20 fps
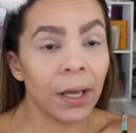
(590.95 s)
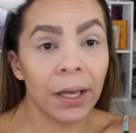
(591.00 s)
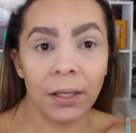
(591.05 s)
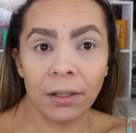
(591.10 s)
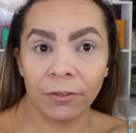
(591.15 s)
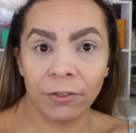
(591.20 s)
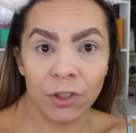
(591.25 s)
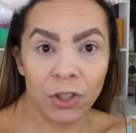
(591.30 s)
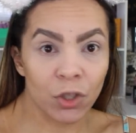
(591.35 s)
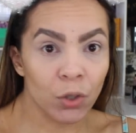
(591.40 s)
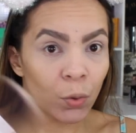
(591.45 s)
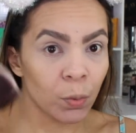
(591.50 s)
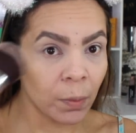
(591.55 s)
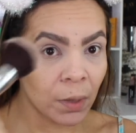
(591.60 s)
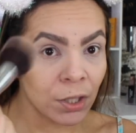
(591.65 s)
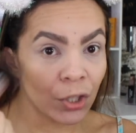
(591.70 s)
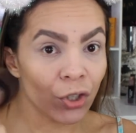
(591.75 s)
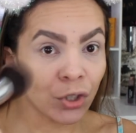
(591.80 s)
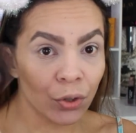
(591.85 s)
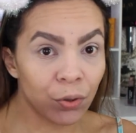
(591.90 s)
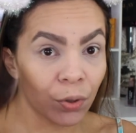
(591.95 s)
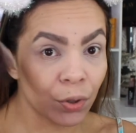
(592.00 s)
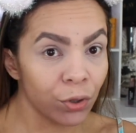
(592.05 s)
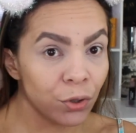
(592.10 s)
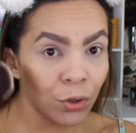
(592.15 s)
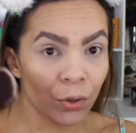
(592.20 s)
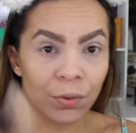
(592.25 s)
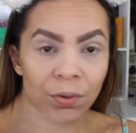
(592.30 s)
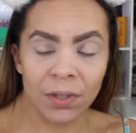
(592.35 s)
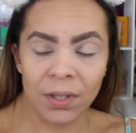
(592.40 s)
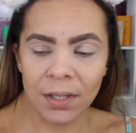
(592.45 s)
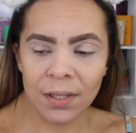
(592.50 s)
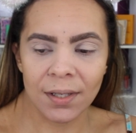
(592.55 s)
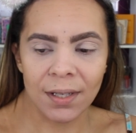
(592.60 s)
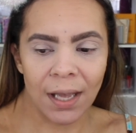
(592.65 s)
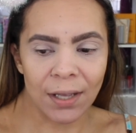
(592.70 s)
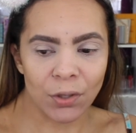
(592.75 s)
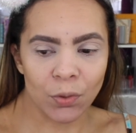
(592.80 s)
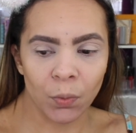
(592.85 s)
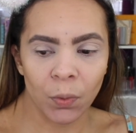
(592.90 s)
And if it's too much, you can use
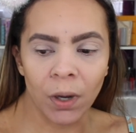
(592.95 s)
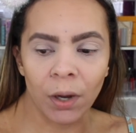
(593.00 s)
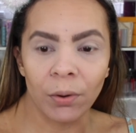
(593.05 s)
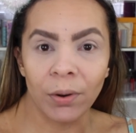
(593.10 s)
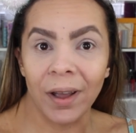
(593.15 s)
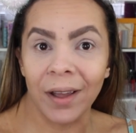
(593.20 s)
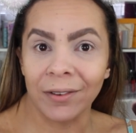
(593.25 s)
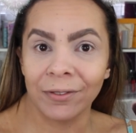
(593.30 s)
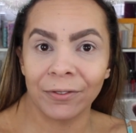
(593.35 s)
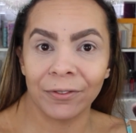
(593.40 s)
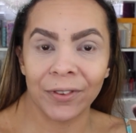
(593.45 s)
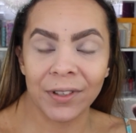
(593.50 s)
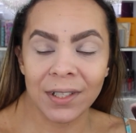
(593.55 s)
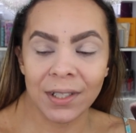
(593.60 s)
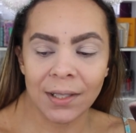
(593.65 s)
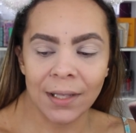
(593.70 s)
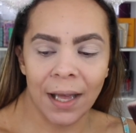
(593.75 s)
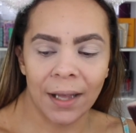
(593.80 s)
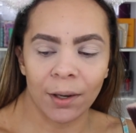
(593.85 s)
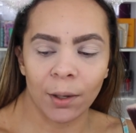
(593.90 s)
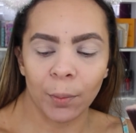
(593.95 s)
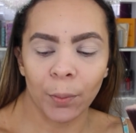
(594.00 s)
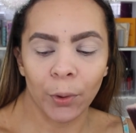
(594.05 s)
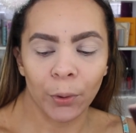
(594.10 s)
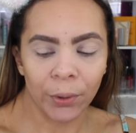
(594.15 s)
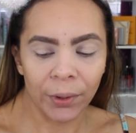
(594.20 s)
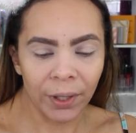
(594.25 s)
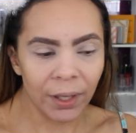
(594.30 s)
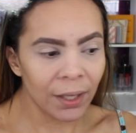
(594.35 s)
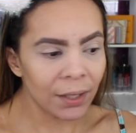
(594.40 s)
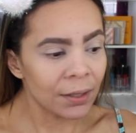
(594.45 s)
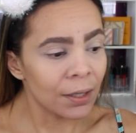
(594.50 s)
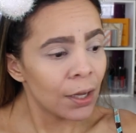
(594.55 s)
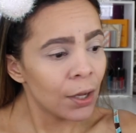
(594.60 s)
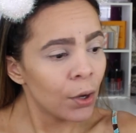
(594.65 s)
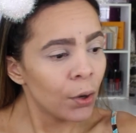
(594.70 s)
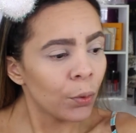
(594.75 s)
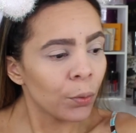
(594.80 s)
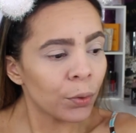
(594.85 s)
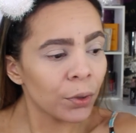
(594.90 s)
this as well and fix that up. Okay,
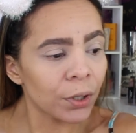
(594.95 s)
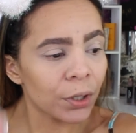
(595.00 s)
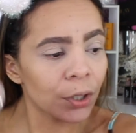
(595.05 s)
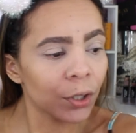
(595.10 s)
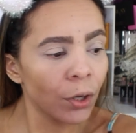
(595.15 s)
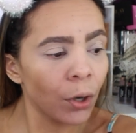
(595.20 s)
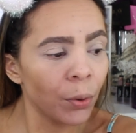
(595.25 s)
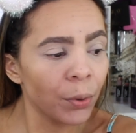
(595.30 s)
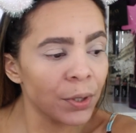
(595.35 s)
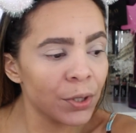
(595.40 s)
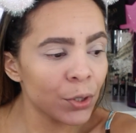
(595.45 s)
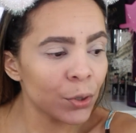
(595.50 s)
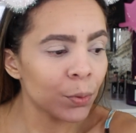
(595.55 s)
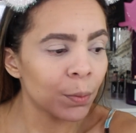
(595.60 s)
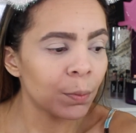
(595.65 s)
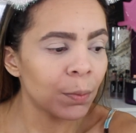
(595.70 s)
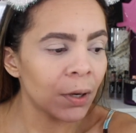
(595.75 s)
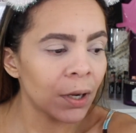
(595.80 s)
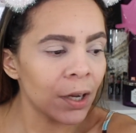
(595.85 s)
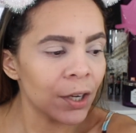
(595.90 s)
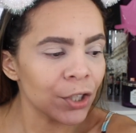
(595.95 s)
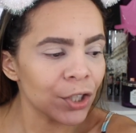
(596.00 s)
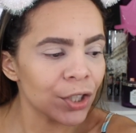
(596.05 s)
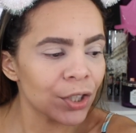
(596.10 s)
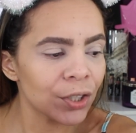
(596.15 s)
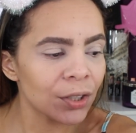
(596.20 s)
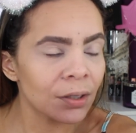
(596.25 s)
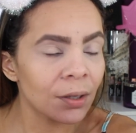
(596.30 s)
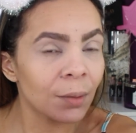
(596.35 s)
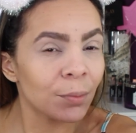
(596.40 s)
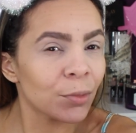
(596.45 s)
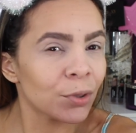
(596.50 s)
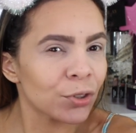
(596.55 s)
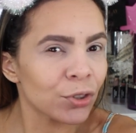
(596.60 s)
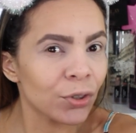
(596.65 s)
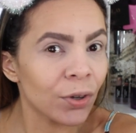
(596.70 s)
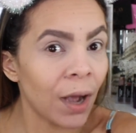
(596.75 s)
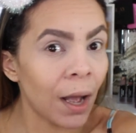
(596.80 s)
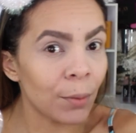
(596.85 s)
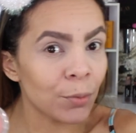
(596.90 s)
we're gonna go into blush. I'm
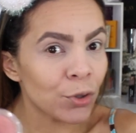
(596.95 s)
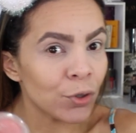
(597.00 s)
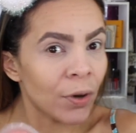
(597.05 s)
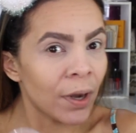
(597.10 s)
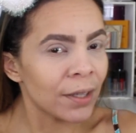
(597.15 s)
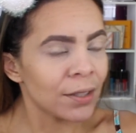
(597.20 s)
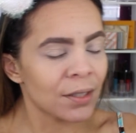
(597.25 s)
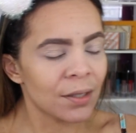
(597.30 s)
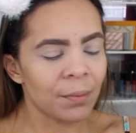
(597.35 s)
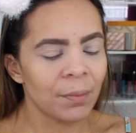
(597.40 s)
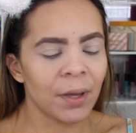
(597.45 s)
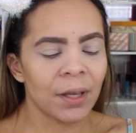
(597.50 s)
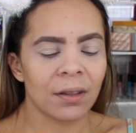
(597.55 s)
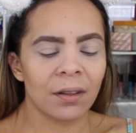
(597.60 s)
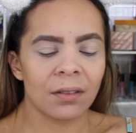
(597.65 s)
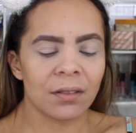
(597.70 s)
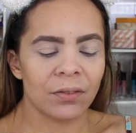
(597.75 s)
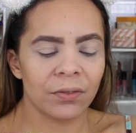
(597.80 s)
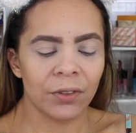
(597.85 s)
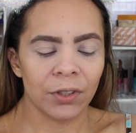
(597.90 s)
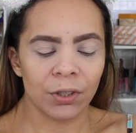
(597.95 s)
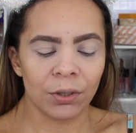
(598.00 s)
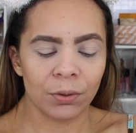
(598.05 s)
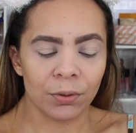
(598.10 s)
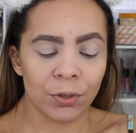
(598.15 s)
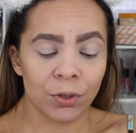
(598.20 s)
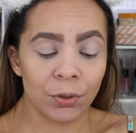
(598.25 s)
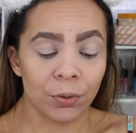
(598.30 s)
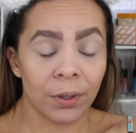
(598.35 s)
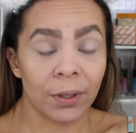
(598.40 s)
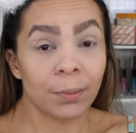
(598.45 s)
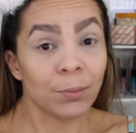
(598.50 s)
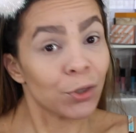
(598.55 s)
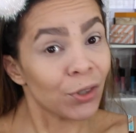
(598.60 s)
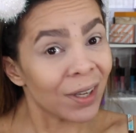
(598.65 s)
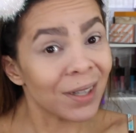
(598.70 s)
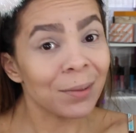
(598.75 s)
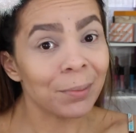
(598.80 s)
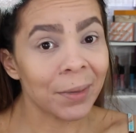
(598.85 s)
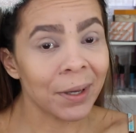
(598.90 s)
trying to make this video short. I'm
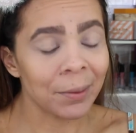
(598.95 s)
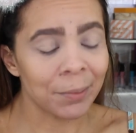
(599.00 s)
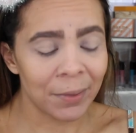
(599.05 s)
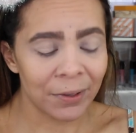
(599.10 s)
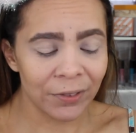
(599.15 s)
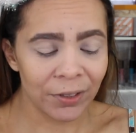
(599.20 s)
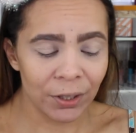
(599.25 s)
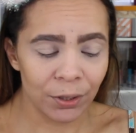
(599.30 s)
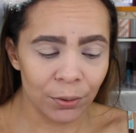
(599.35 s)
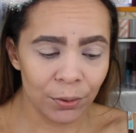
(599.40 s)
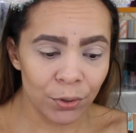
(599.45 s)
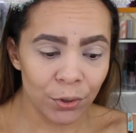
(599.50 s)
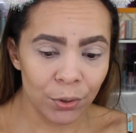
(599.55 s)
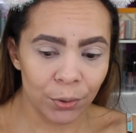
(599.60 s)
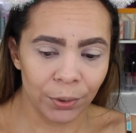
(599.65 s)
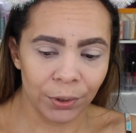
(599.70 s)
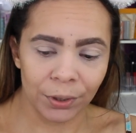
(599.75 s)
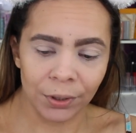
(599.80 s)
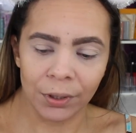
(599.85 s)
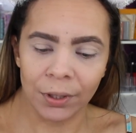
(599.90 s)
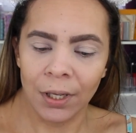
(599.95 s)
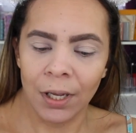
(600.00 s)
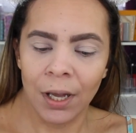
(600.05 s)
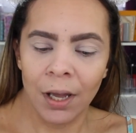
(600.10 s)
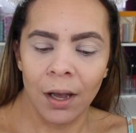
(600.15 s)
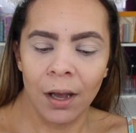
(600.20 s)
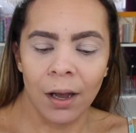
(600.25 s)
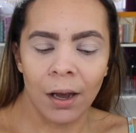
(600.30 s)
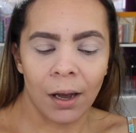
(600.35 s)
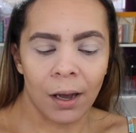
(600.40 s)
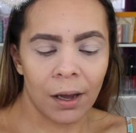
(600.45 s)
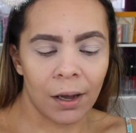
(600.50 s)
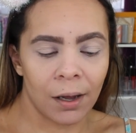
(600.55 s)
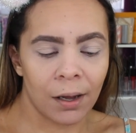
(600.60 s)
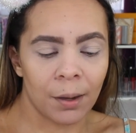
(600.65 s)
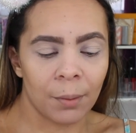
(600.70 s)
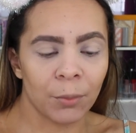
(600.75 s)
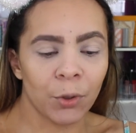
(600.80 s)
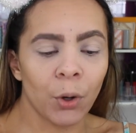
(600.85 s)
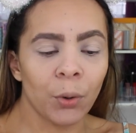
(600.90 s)
trying to make my videos shorter.
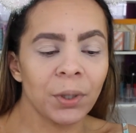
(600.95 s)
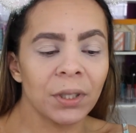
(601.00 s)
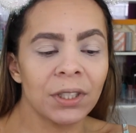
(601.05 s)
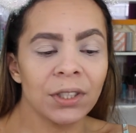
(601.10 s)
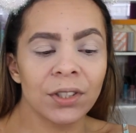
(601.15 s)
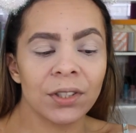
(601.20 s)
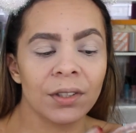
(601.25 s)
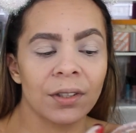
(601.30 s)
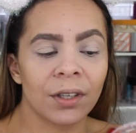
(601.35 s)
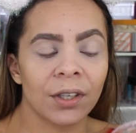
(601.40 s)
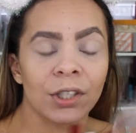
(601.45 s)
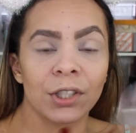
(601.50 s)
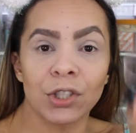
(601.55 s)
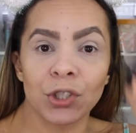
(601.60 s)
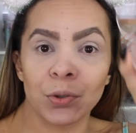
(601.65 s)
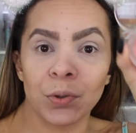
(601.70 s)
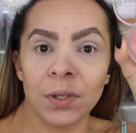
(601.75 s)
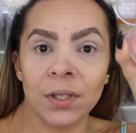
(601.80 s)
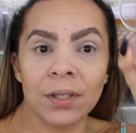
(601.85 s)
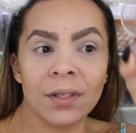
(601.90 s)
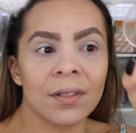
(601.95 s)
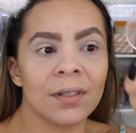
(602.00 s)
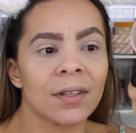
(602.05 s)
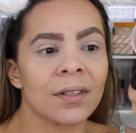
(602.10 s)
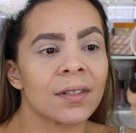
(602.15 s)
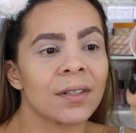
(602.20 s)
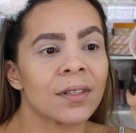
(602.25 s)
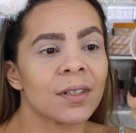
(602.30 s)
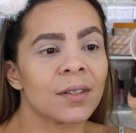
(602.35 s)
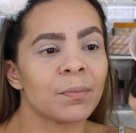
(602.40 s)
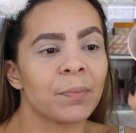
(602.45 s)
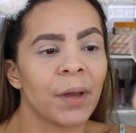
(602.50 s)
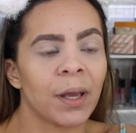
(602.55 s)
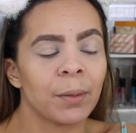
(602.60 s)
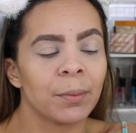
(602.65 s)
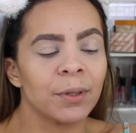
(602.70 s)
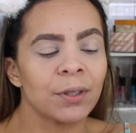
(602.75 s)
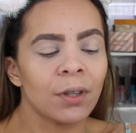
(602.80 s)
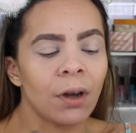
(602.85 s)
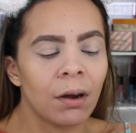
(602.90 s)
Going into the Catrice, this is
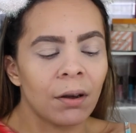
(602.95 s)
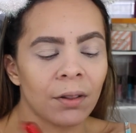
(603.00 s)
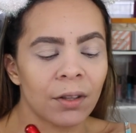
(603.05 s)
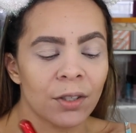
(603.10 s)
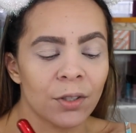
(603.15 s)
Baby Doll.